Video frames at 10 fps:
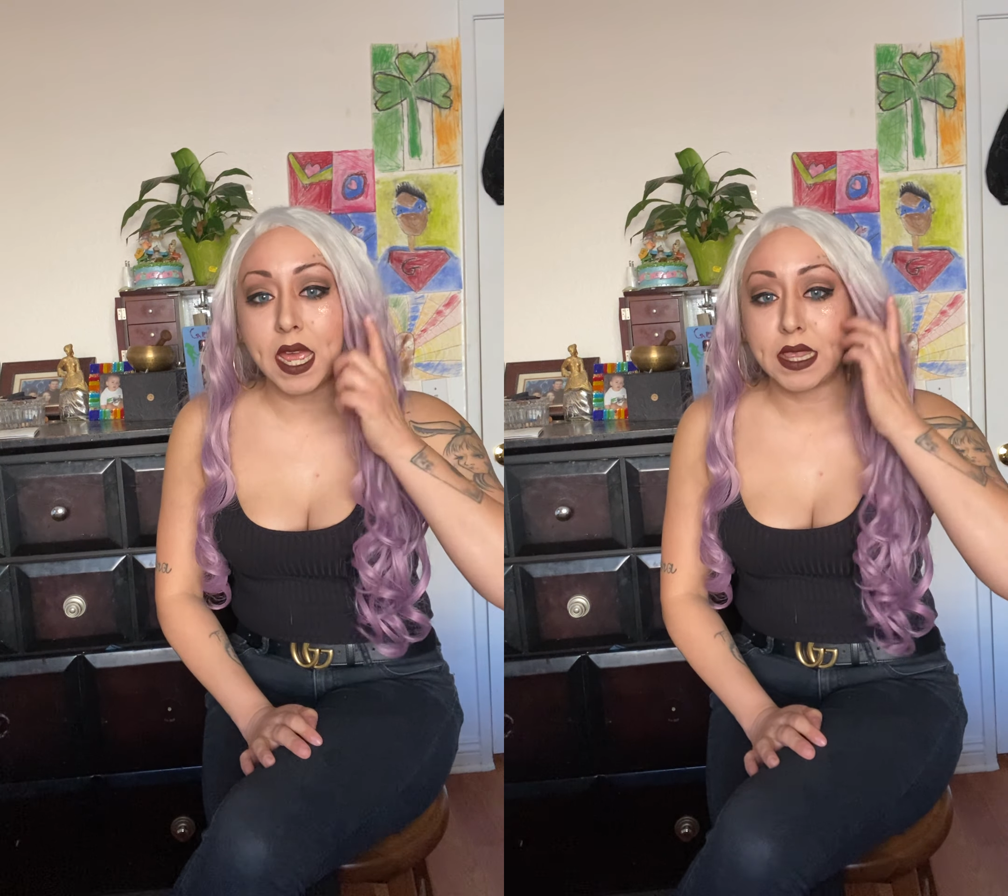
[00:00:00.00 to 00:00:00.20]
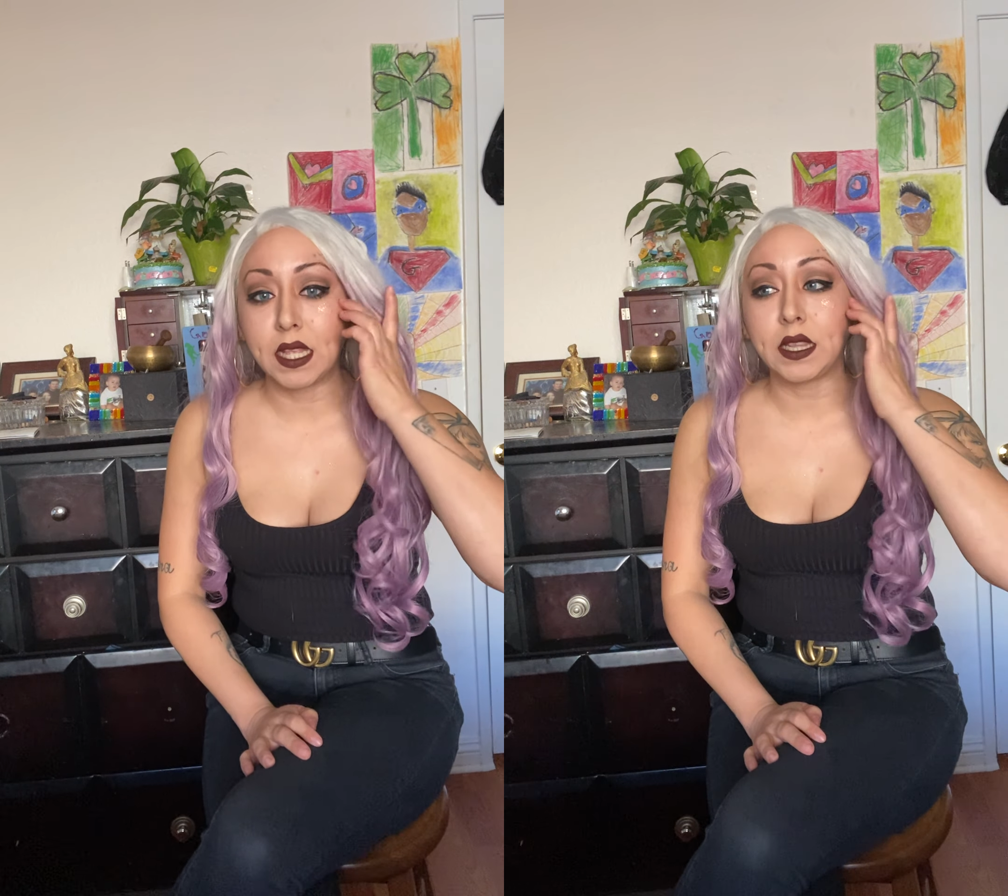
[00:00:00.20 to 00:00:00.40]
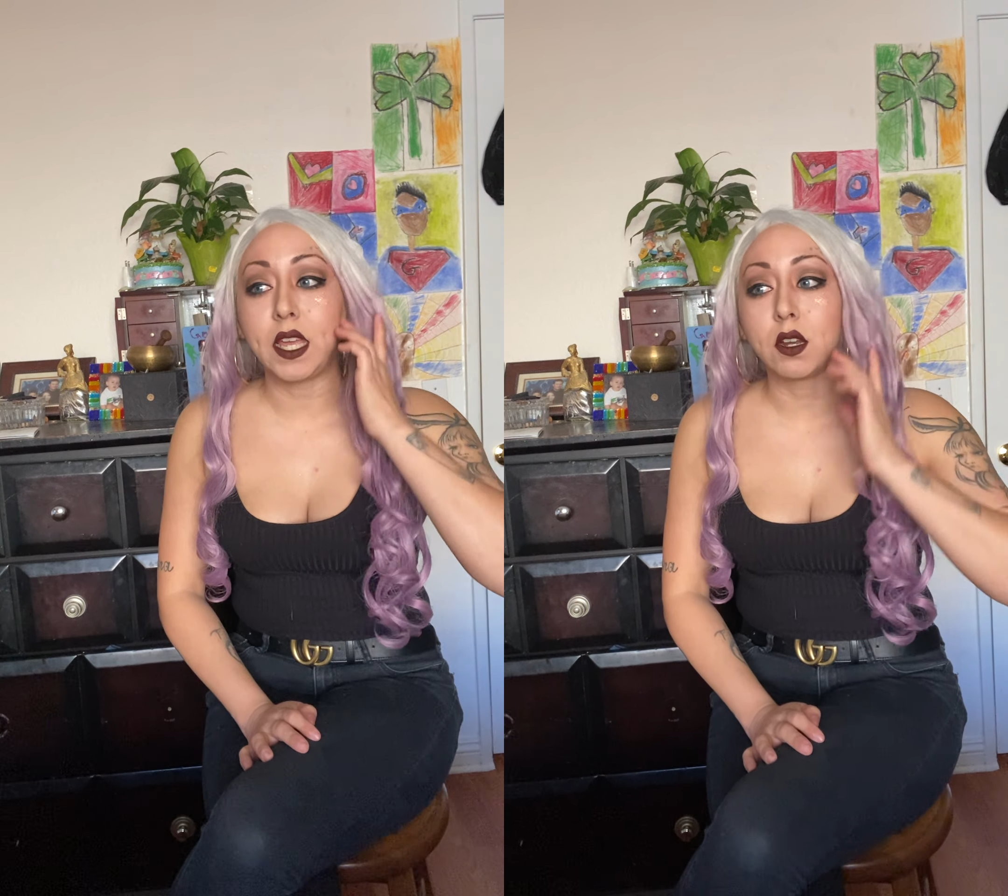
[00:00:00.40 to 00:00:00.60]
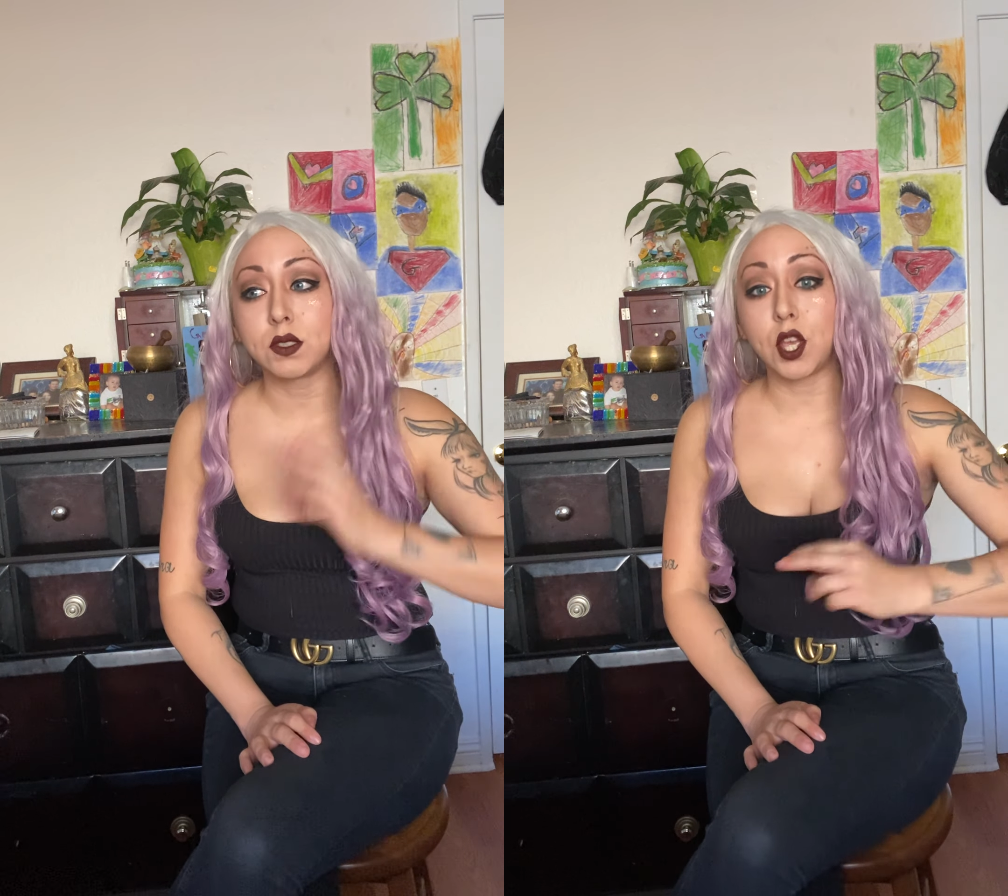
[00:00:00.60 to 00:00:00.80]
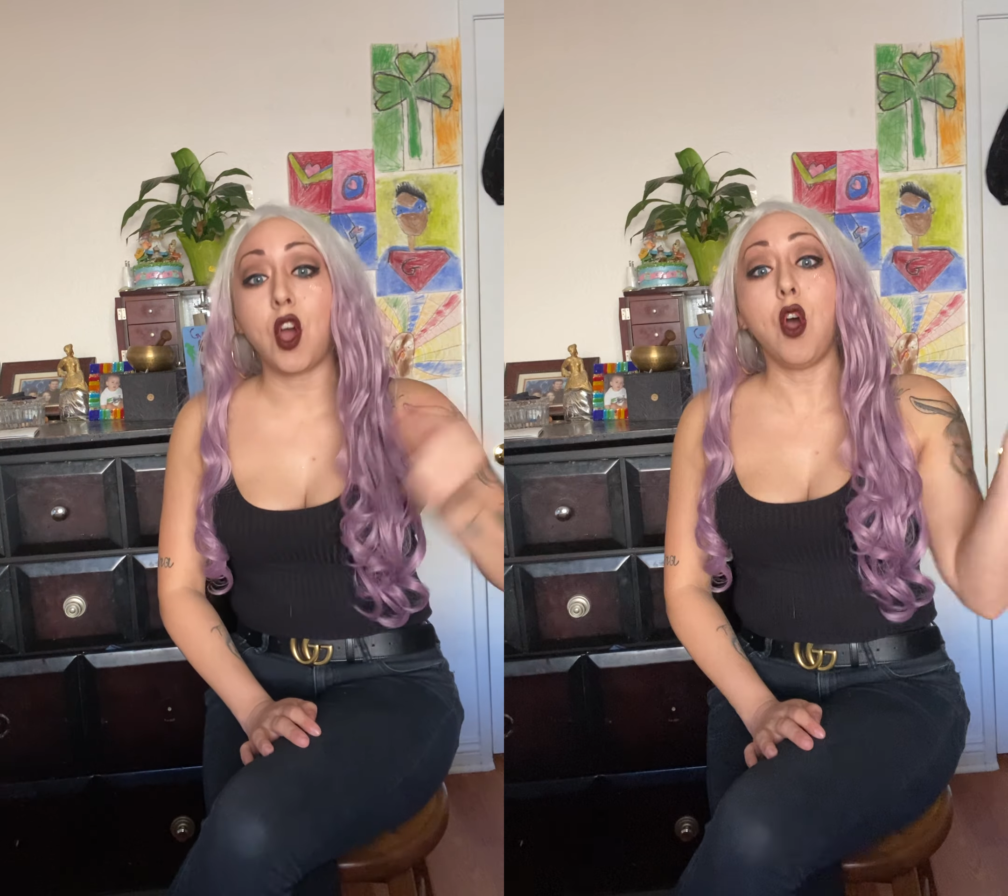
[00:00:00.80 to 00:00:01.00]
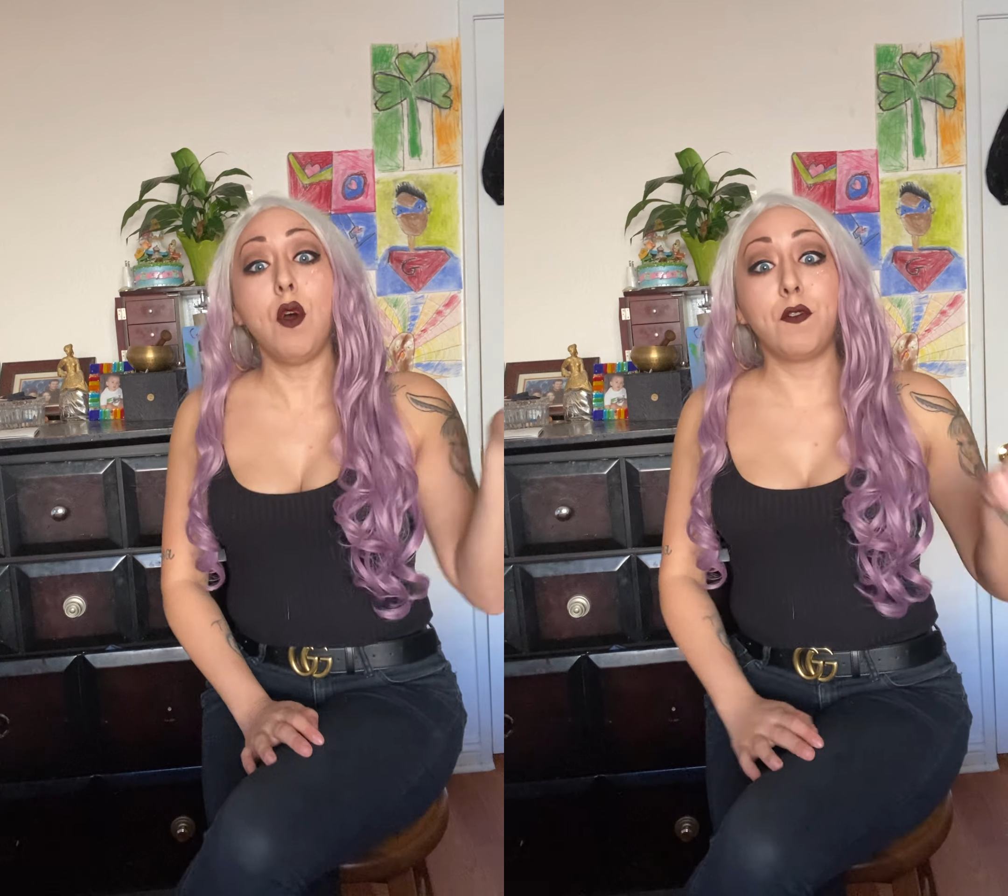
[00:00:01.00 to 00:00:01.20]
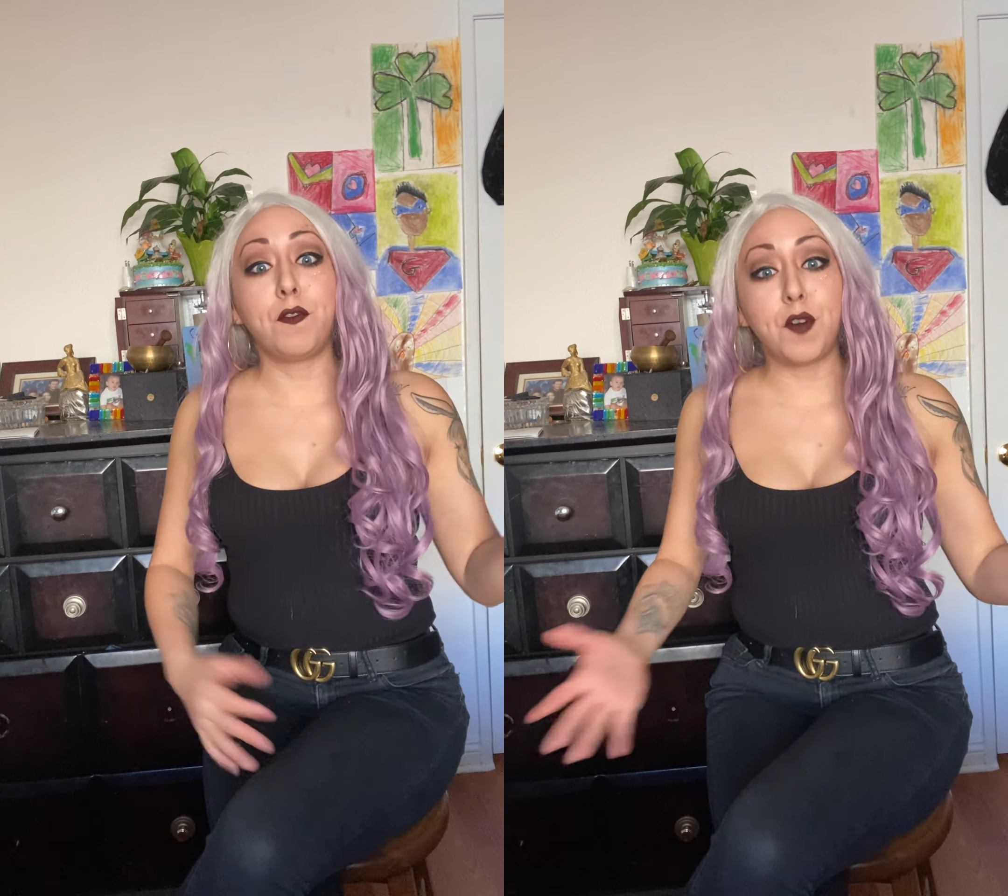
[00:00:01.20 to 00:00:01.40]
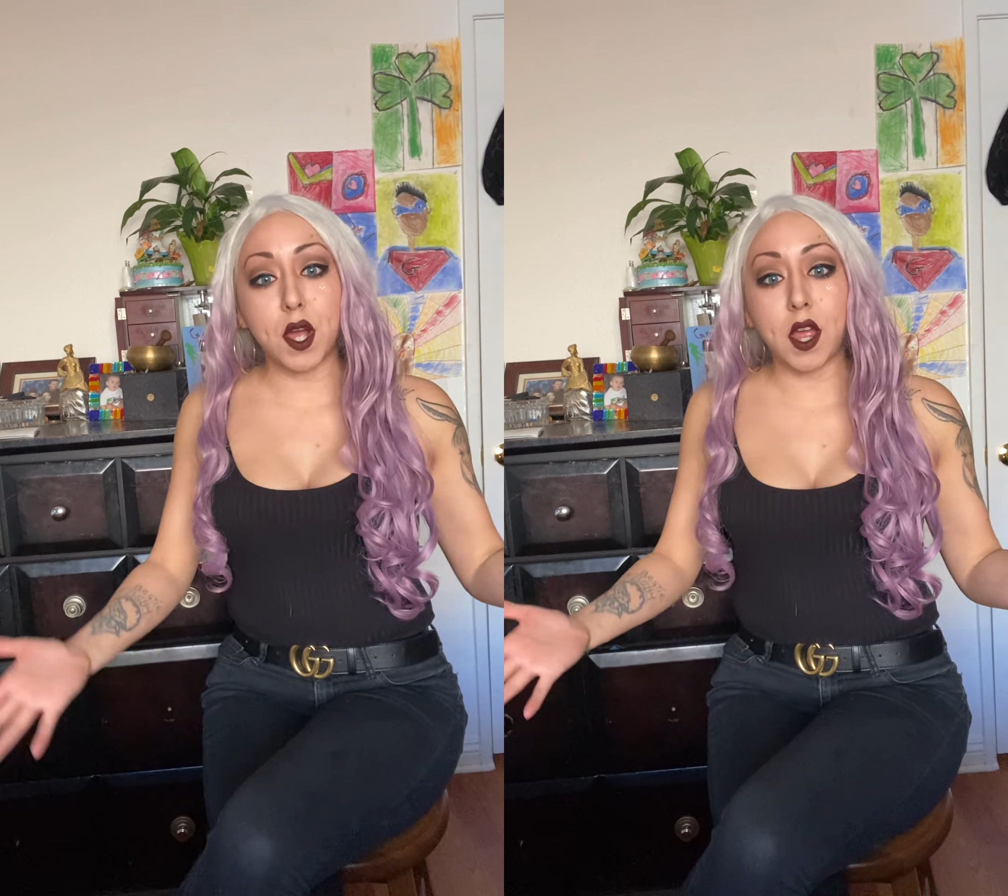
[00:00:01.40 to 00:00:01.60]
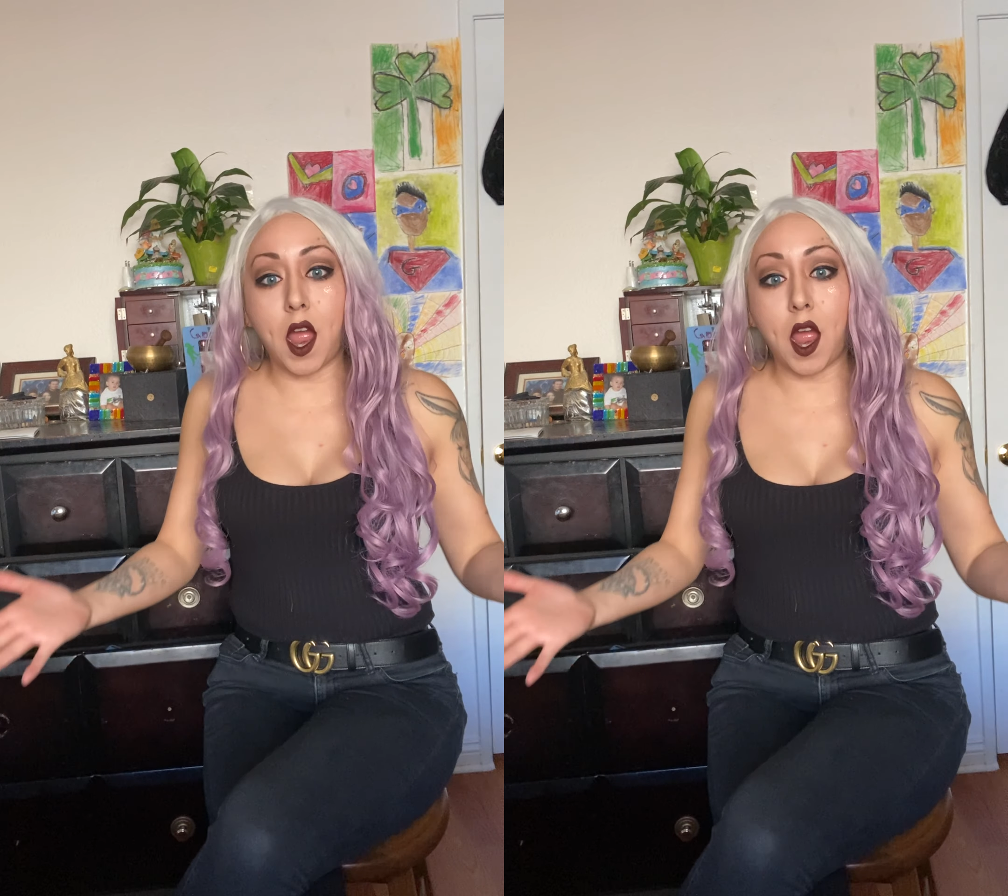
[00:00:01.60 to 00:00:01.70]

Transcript: And then later I was like, oh fuck,